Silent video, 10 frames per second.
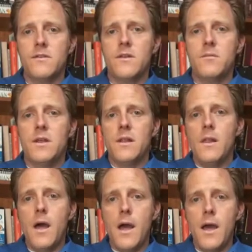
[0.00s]
is going to be a
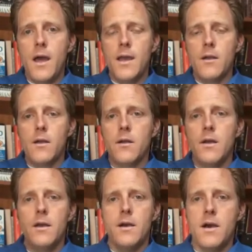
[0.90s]
lot higher,
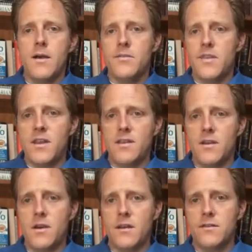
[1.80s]
offsetting the
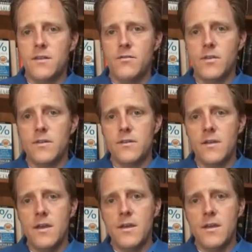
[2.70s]
cost difference.